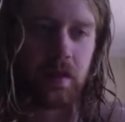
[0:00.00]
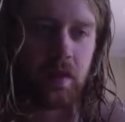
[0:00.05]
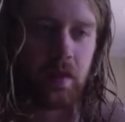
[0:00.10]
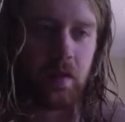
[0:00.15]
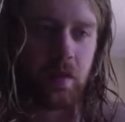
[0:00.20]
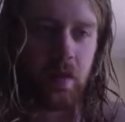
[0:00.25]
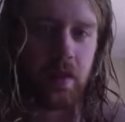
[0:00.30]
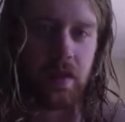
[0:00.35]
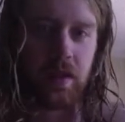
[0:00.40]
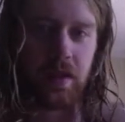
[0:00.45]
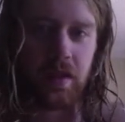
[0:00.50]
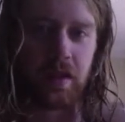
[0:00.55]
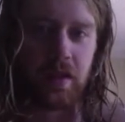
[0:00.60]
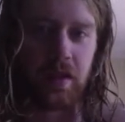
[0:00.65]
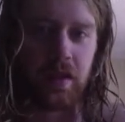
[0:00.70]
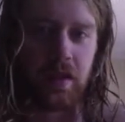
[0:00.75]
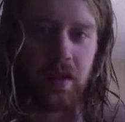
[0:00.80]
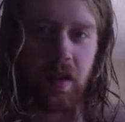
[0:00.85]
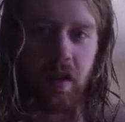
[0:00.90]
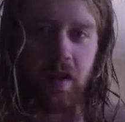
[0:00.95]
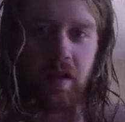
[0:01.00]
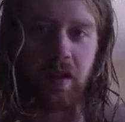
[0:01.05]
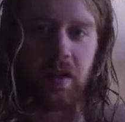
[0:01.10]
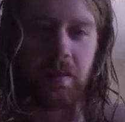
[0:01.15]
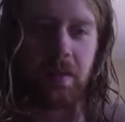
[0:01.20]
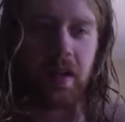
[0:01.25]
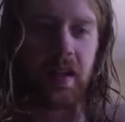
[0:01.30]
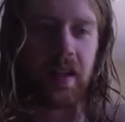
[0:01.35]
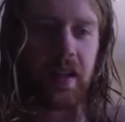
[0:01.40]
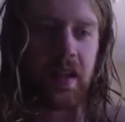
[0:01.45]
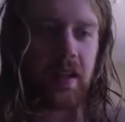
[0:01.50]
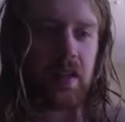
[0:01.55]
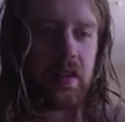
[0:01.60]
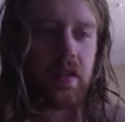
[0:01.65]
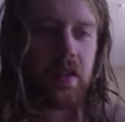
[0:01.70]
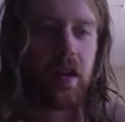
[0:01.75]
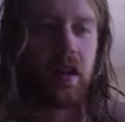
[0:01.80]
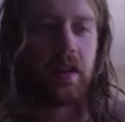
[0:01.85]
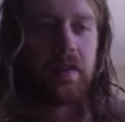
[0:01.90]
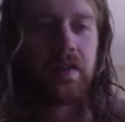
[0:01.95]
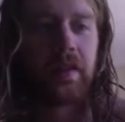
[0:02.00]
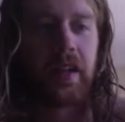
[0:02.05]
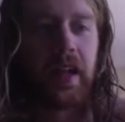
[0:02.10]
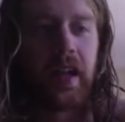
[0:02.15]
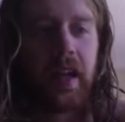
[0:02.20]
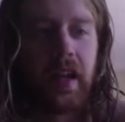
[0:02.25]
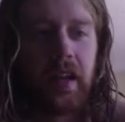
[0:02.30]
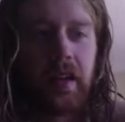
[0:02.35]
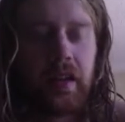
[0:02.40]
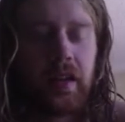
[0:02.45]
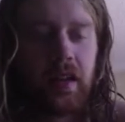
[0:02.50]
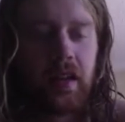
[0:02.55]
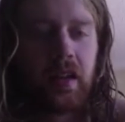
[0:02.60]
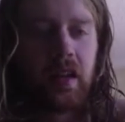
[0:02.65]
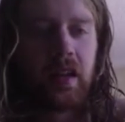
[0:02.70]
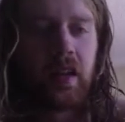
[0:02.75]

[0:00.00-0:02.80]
was just talking my ears off and